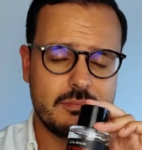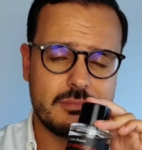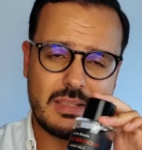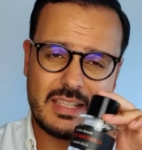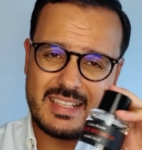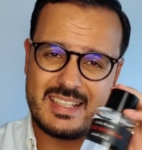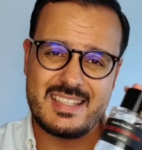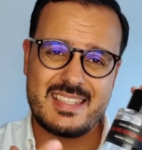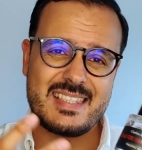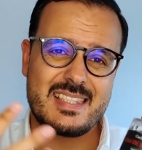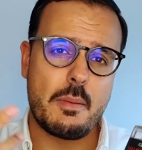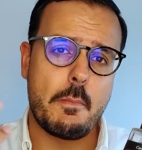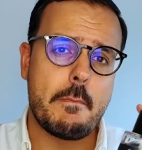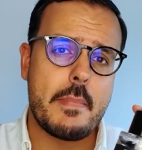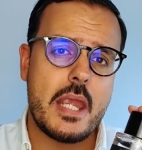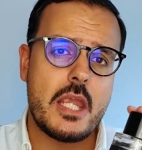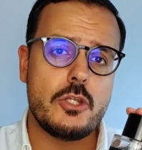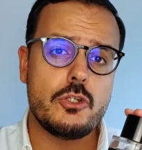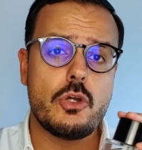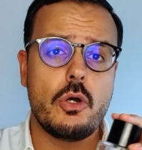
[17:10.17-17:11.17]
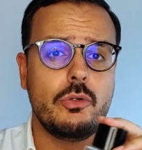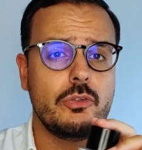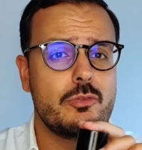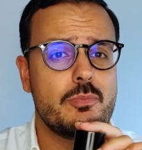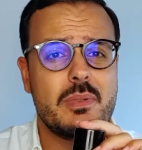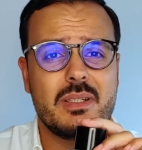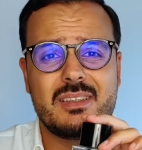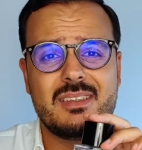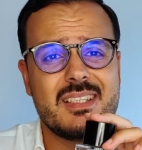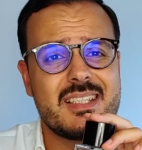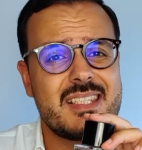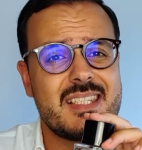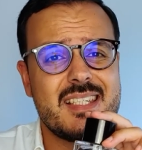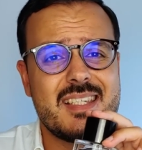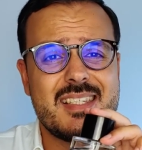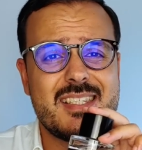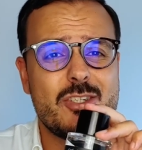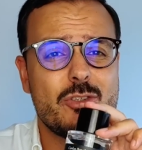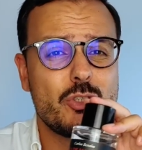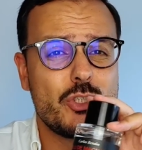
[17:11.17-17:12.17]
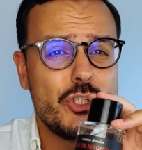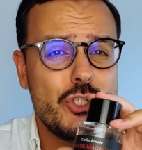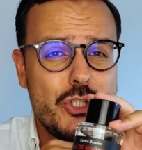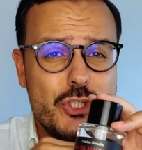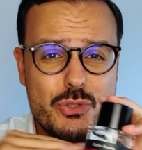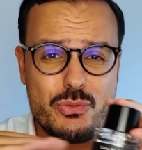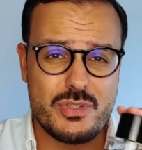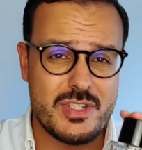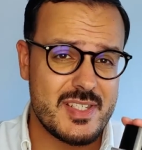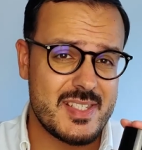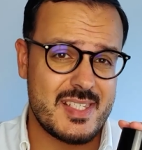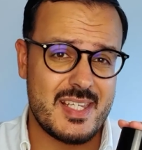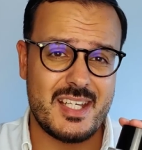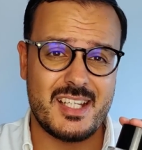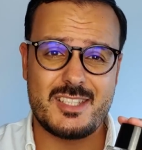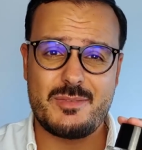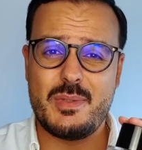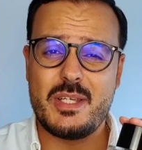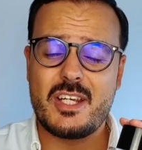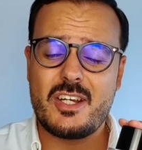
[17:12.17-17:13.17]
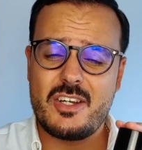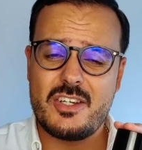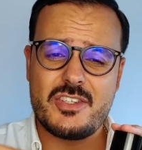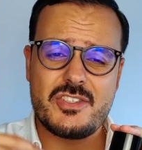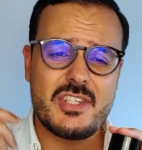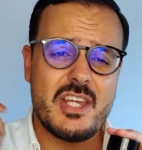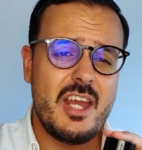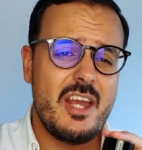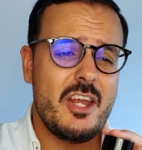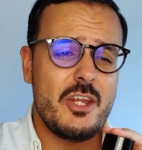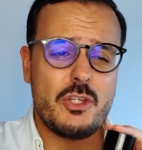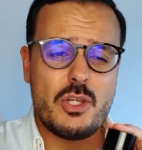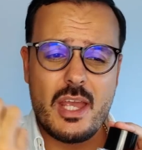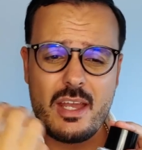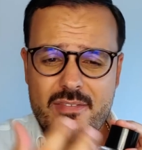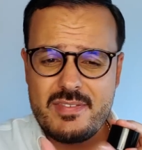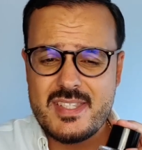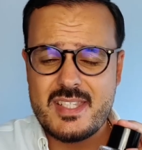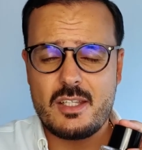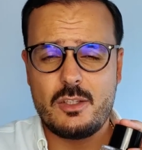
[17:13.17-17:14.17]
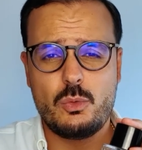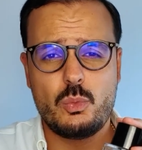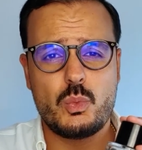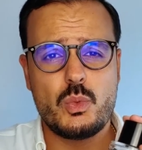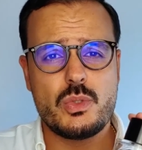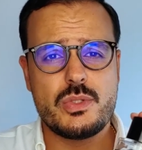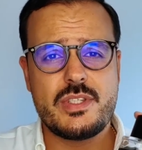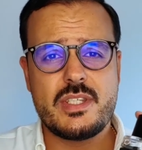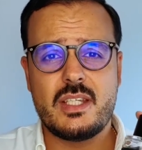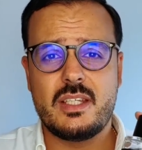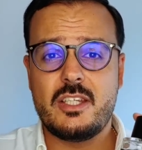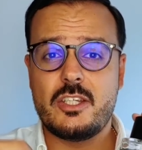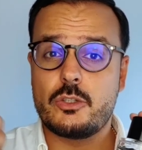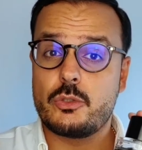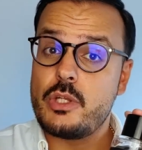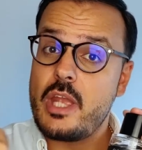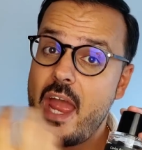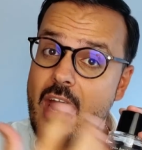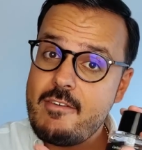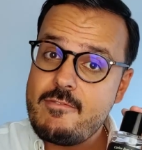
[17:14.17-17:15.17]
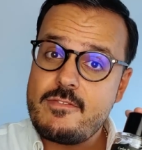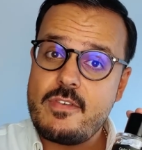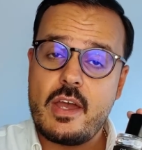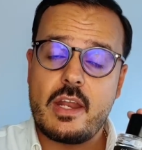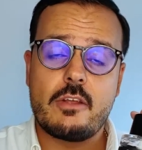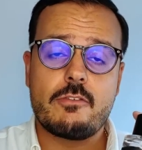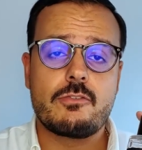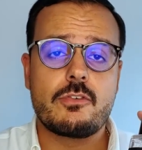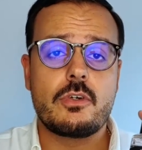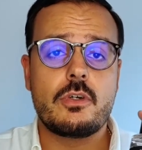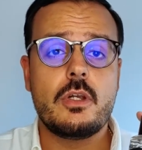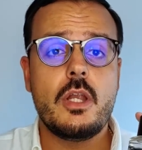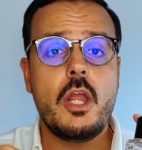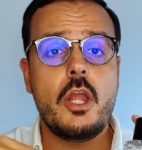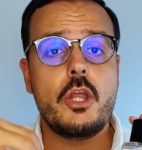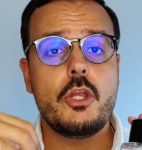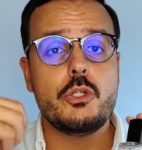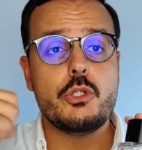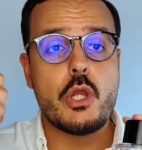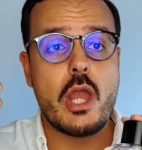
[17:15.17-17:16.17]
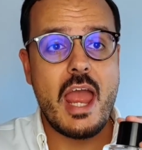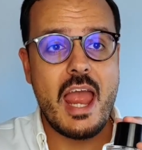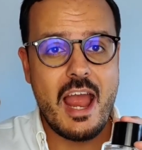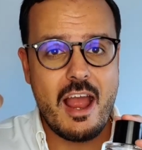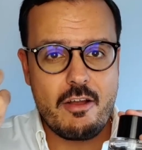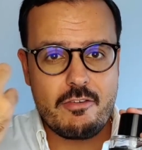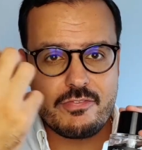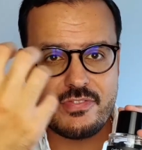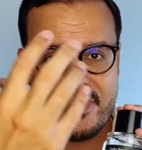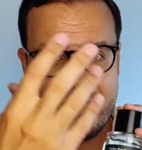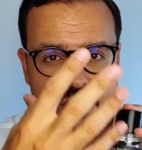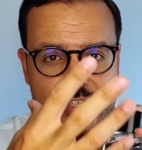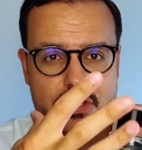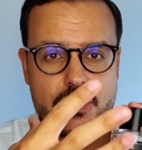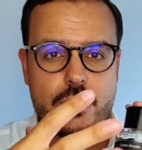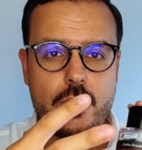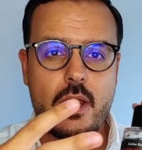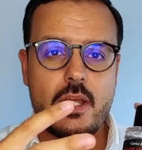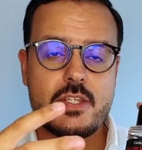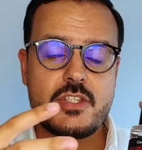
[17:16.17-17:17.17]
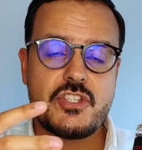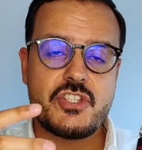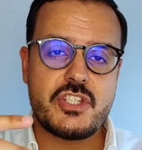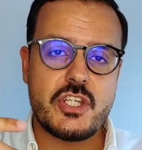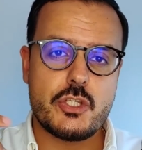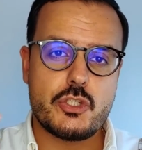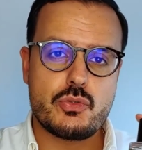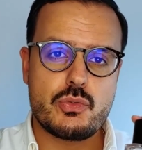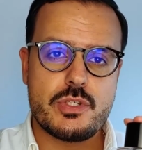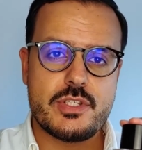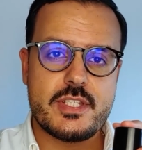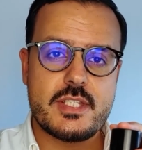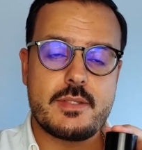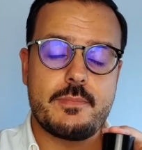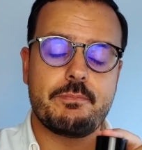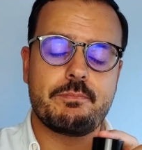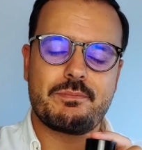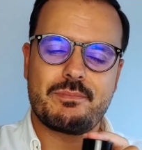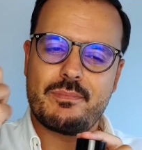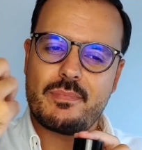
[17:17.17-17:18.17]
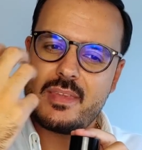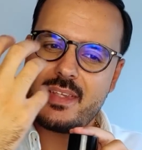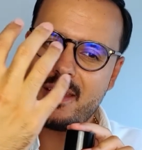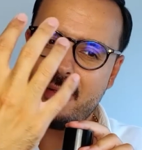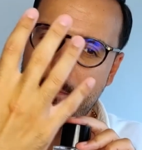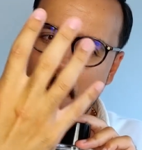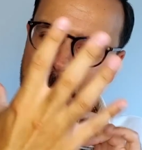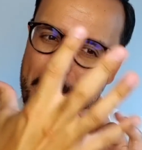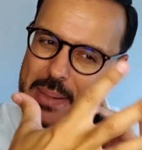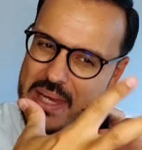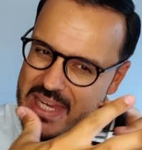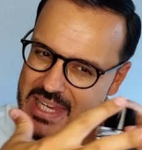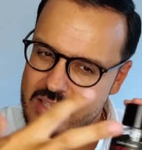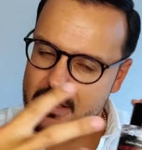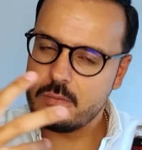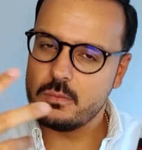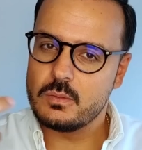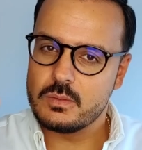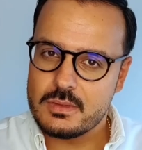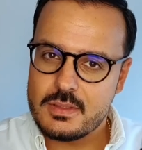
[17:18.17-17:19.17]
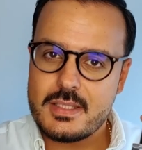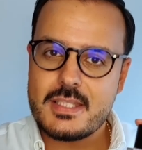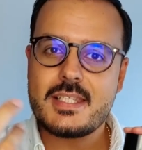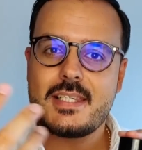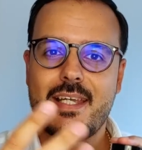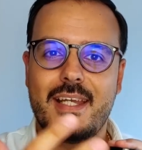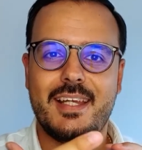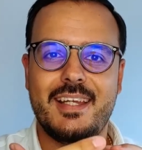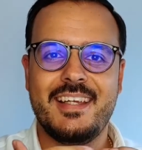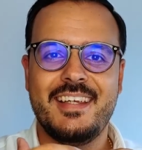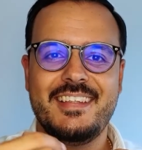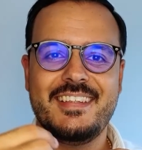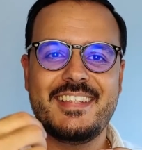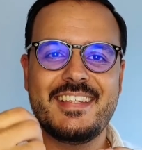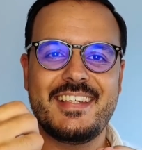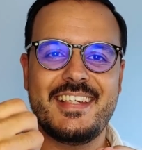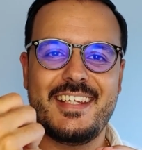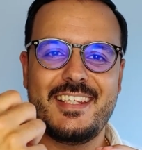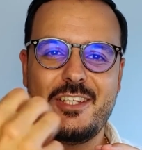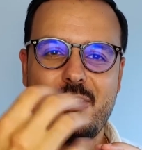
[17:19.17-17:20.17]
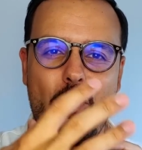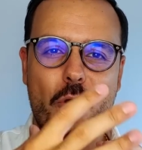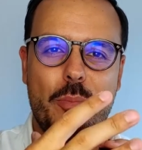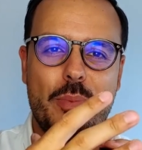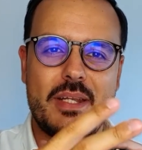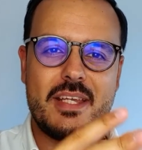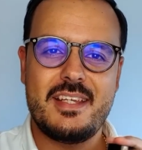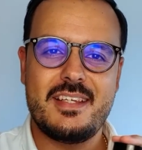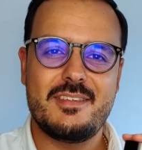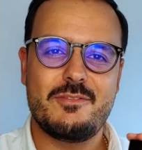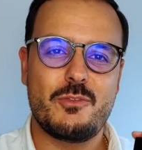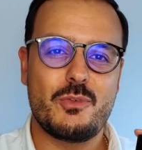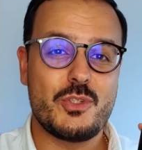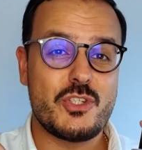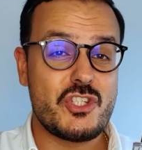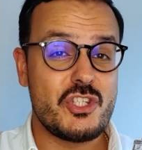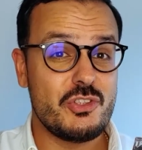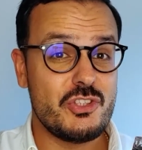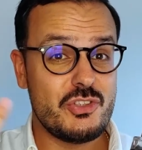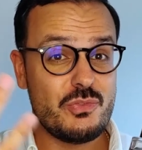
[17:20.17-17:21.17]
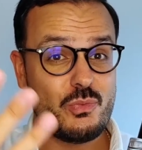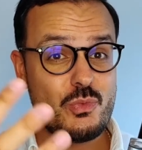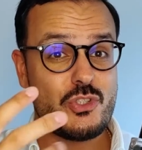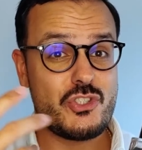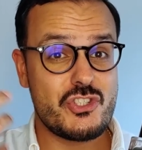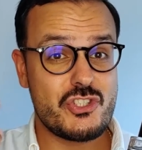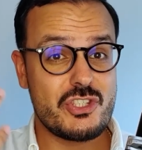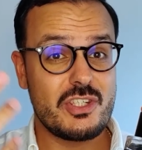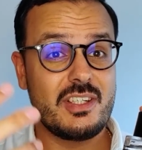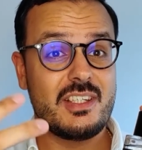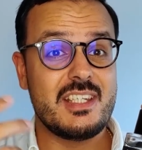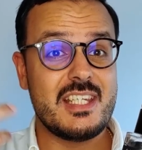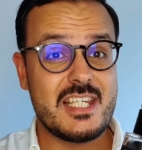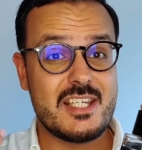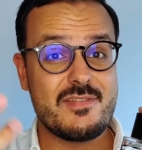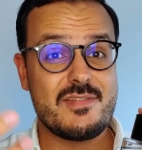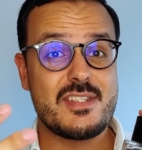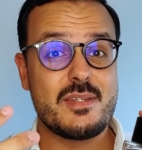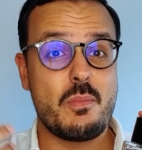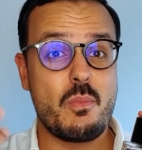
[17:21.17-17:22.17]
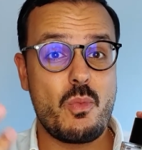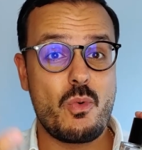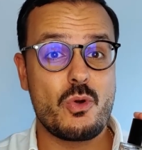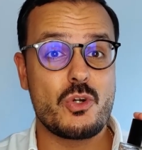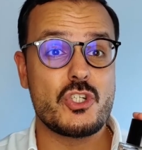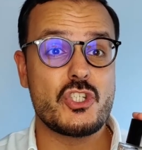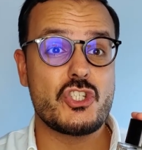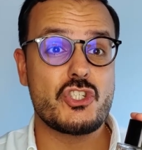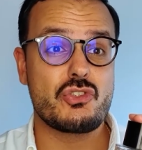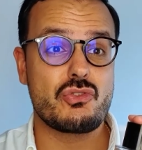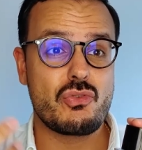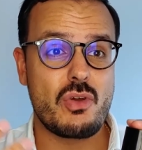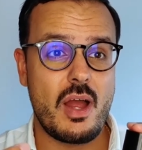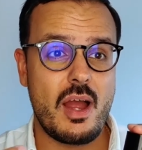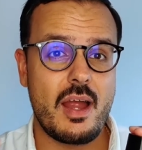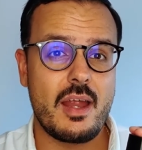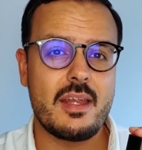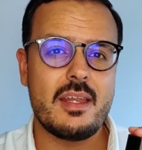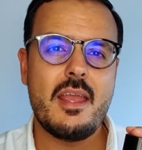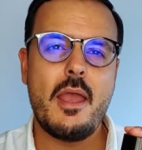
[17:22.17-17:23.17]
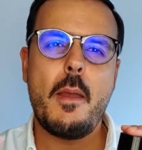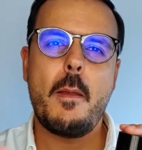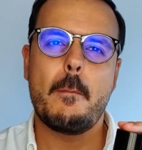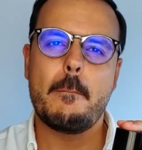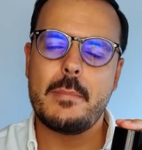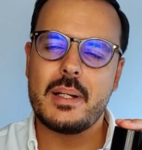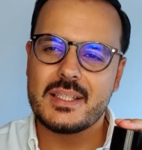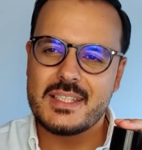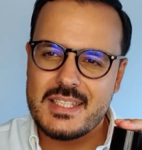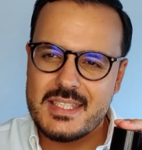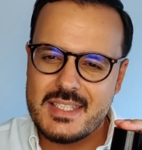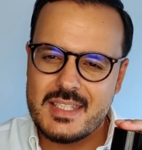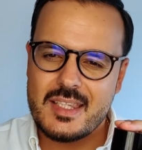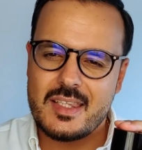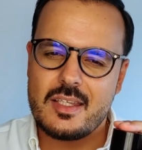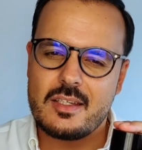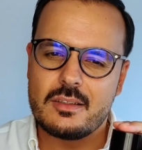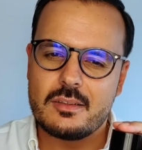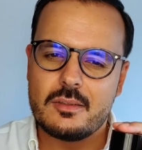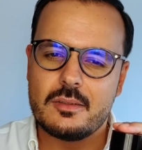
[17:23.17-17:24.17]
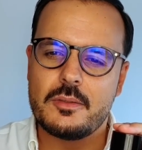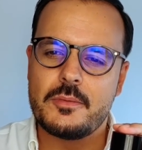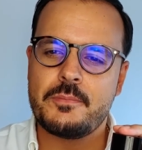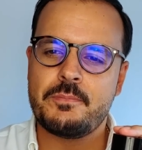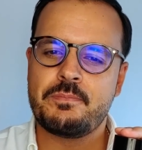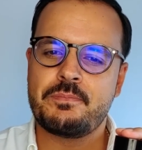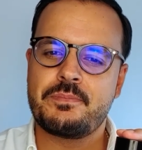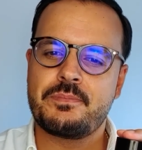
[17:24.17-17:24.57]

like it's the main note, but this is unisex because you have still woods in here, you have vetiver, you have this citrus peels in the opening, which gives a more dry but still